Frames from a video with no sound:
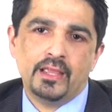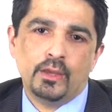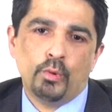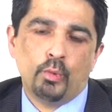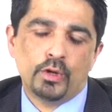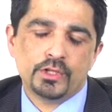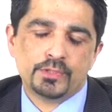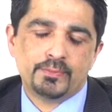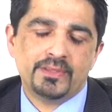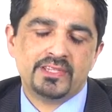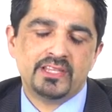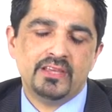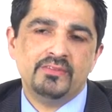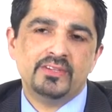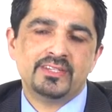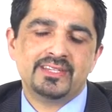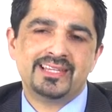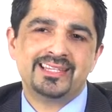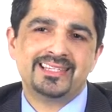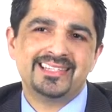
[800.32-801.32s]
what's perceived
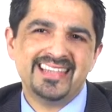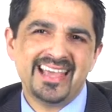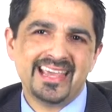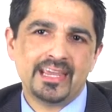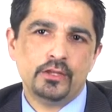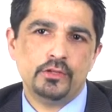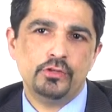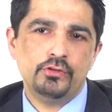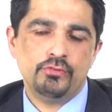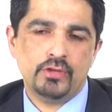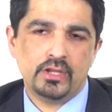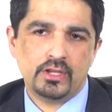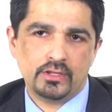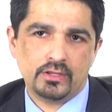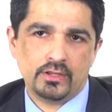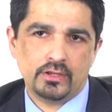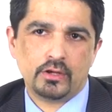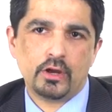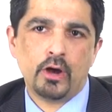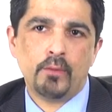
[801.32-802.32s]
as a secondary
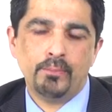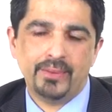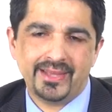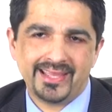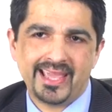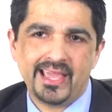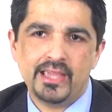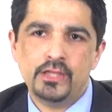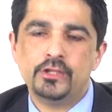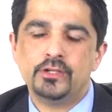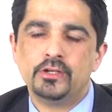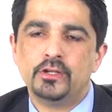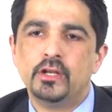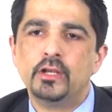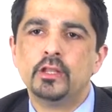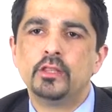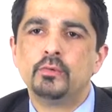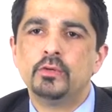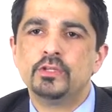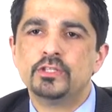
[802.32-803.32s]
complication,
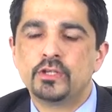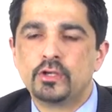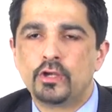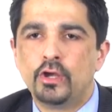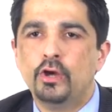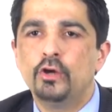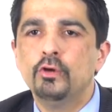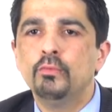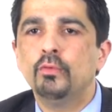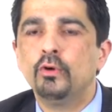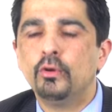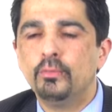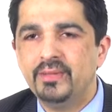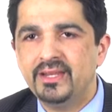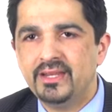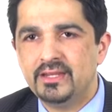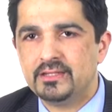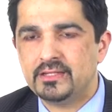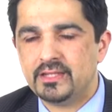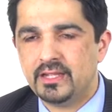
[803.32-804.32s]
in other words, a
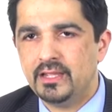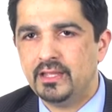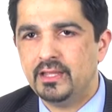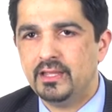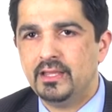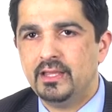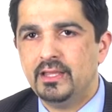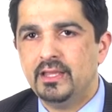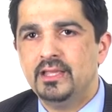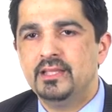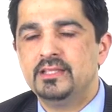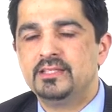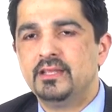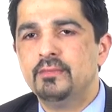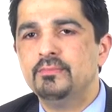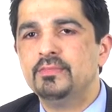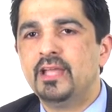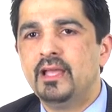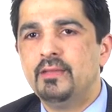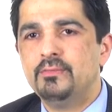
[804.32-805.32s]
comorbidity, is
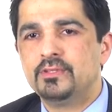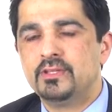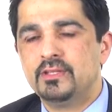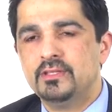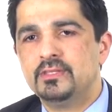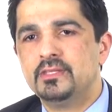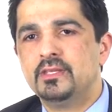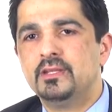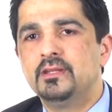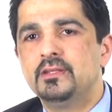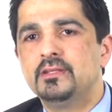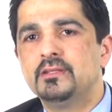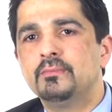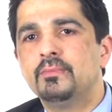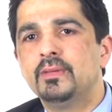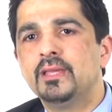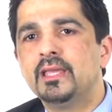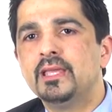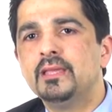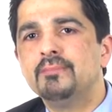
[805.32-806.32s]
sometimes considered to
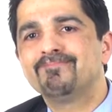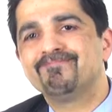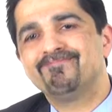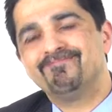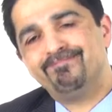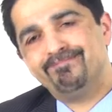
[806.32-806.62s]
be